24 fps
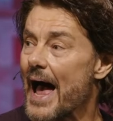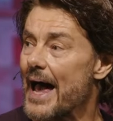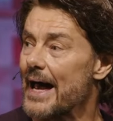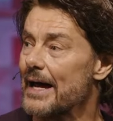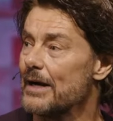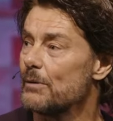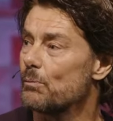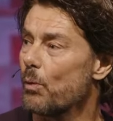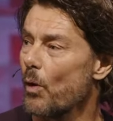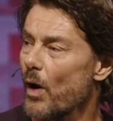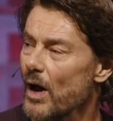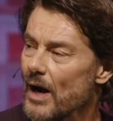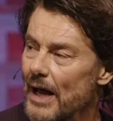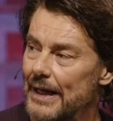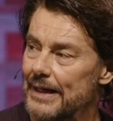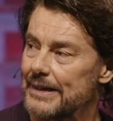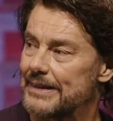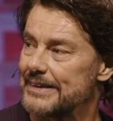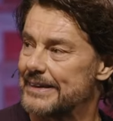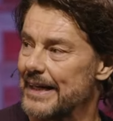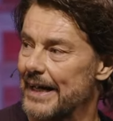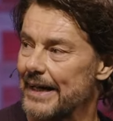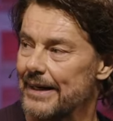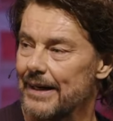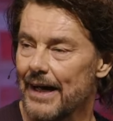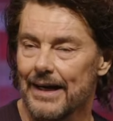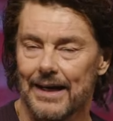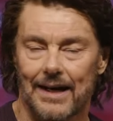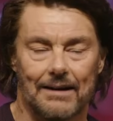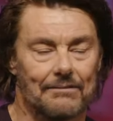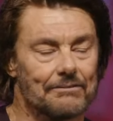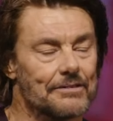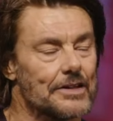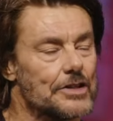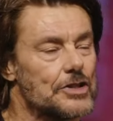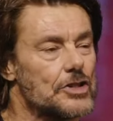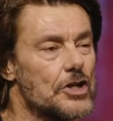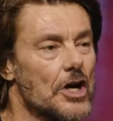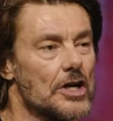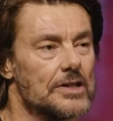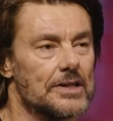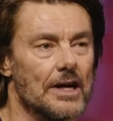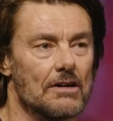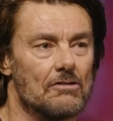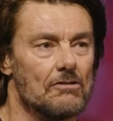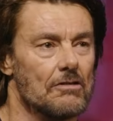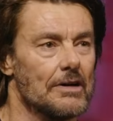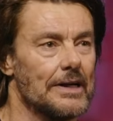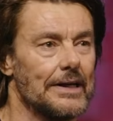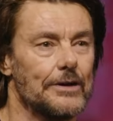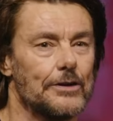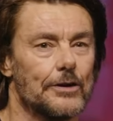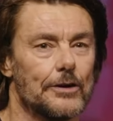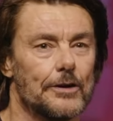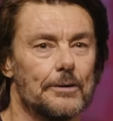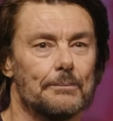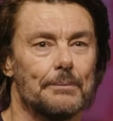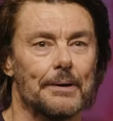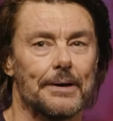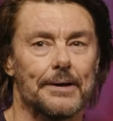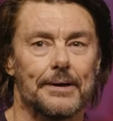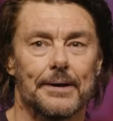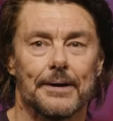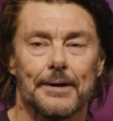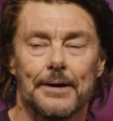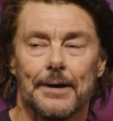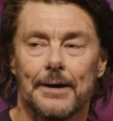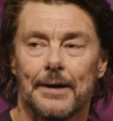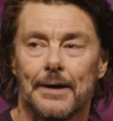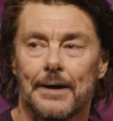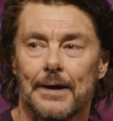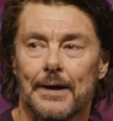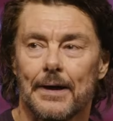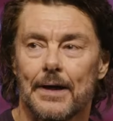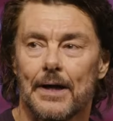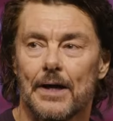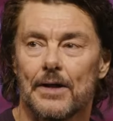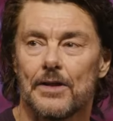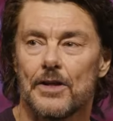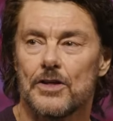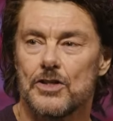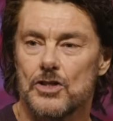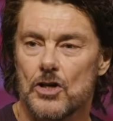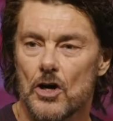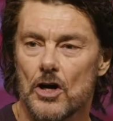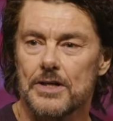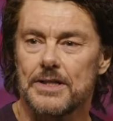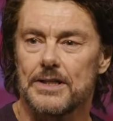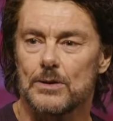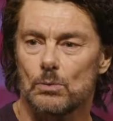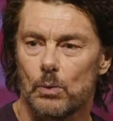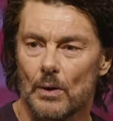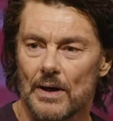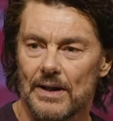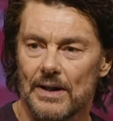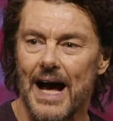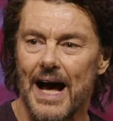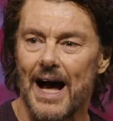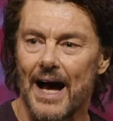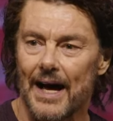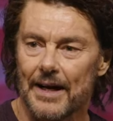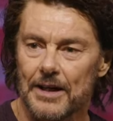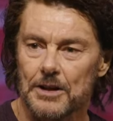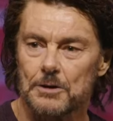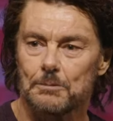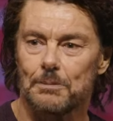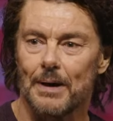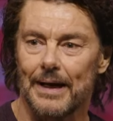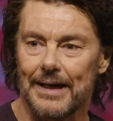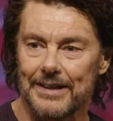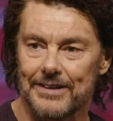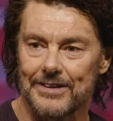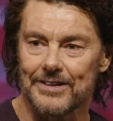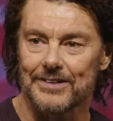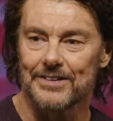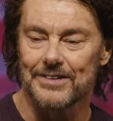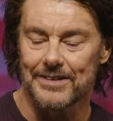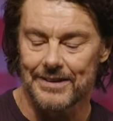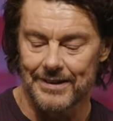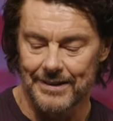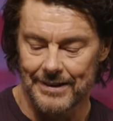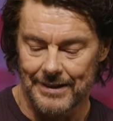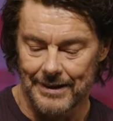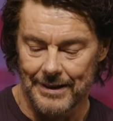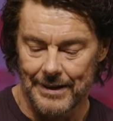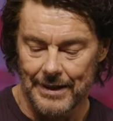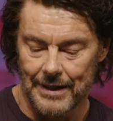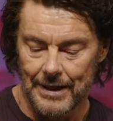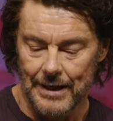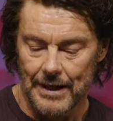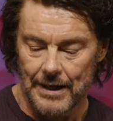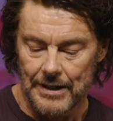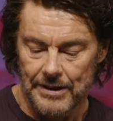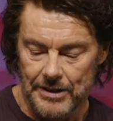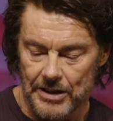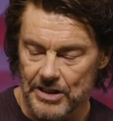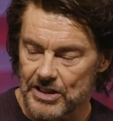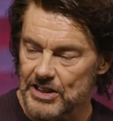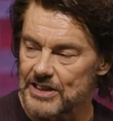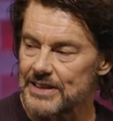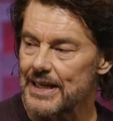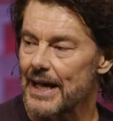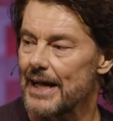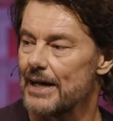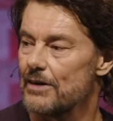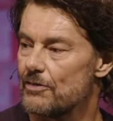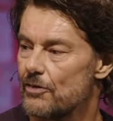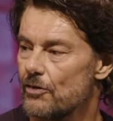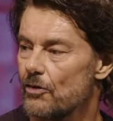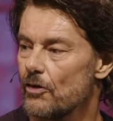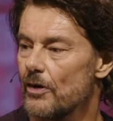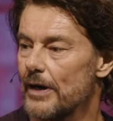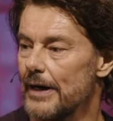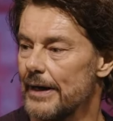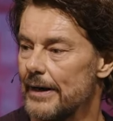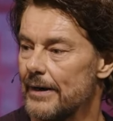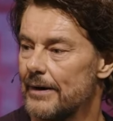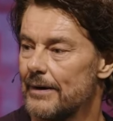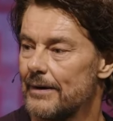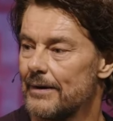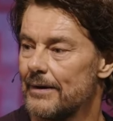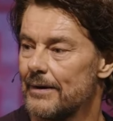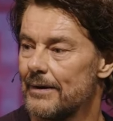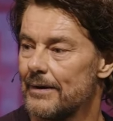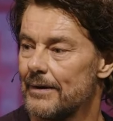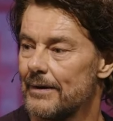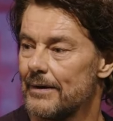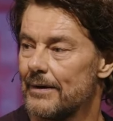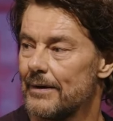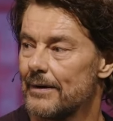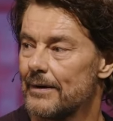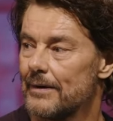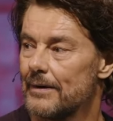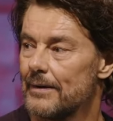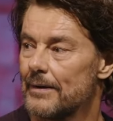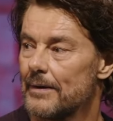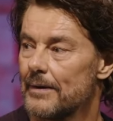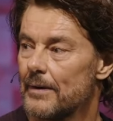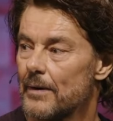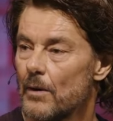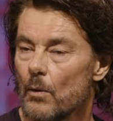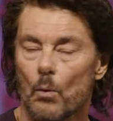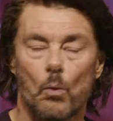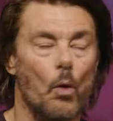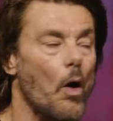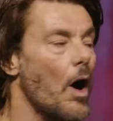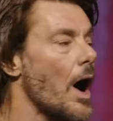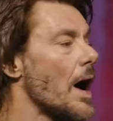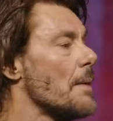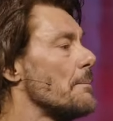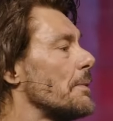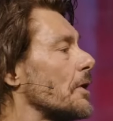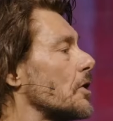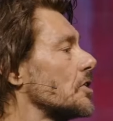And while I said I love the church, I really do, but the church of the hardest places to stay free. Why?